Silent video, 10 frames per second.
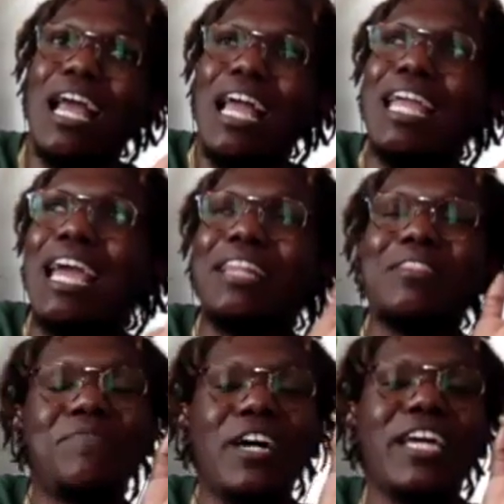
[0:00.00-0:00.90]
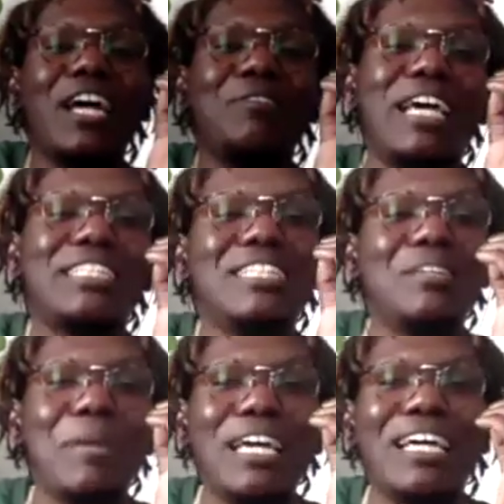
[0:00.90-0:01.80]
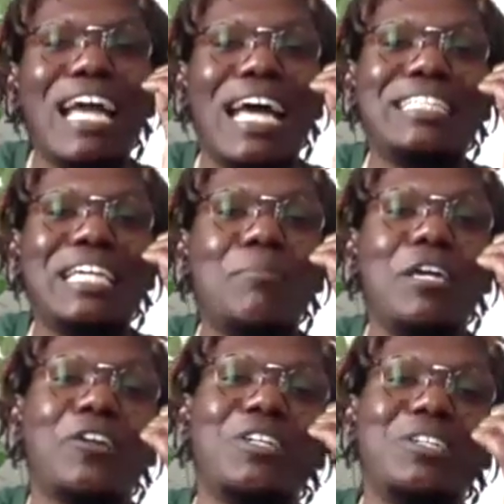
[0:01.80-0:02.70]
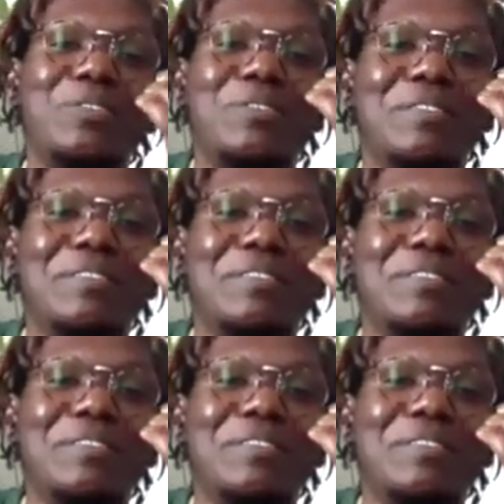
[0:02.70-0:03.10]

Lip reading: he had the fucking audacity to make it a goddamn interlude